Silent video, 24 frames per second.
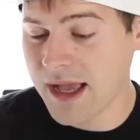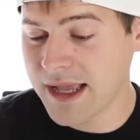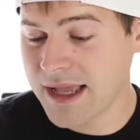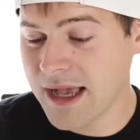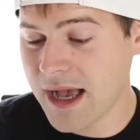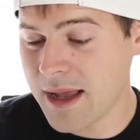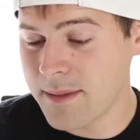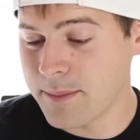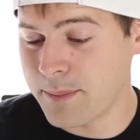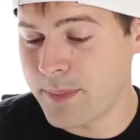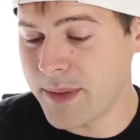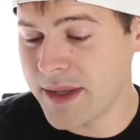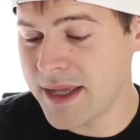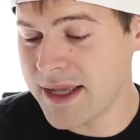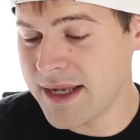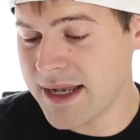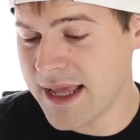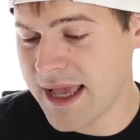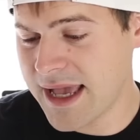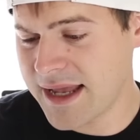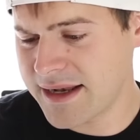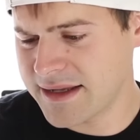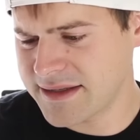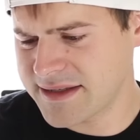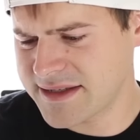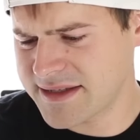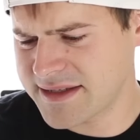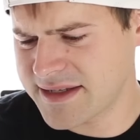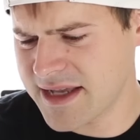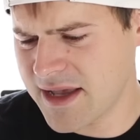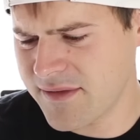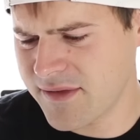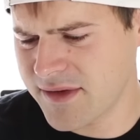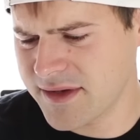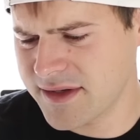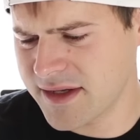I got bit at a
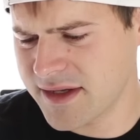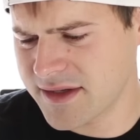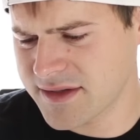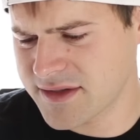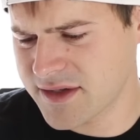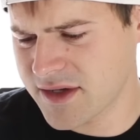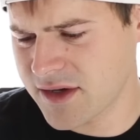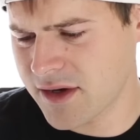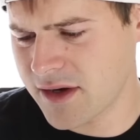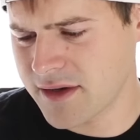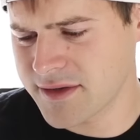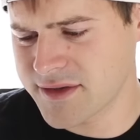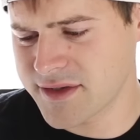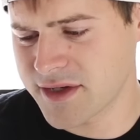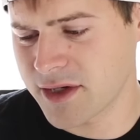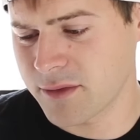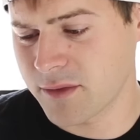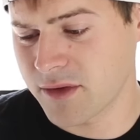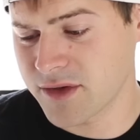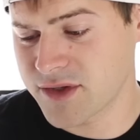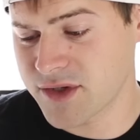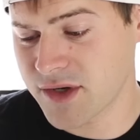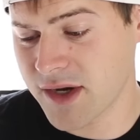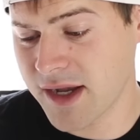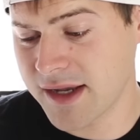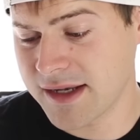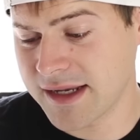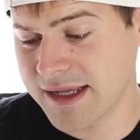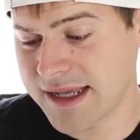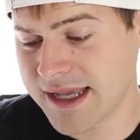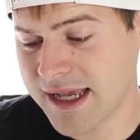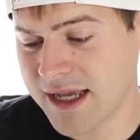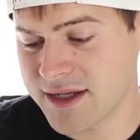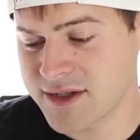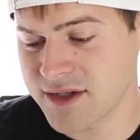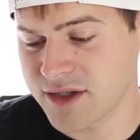Seven Dust concert while trying to
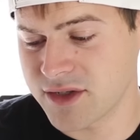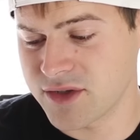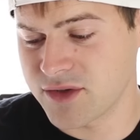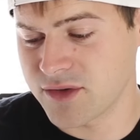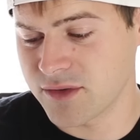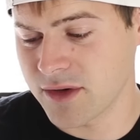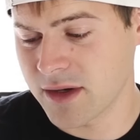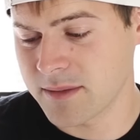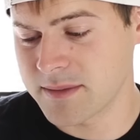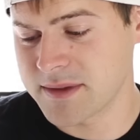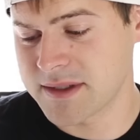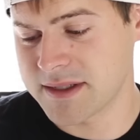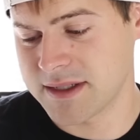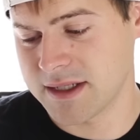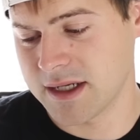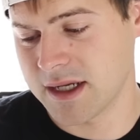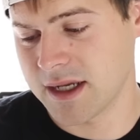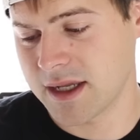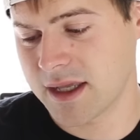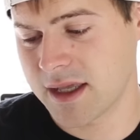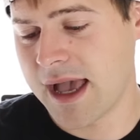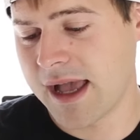catch a drumstick.